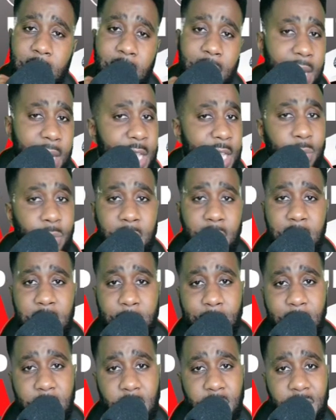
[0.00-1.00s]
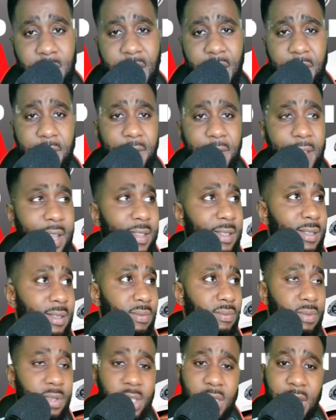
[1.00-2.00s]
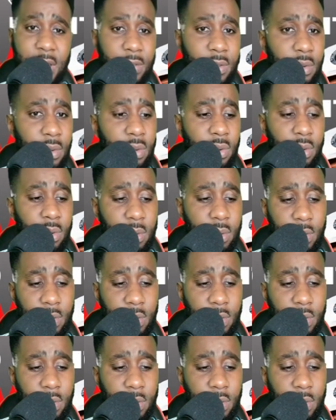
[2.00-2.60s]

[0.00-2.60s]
It is what it is, Manchester United fans. We just have to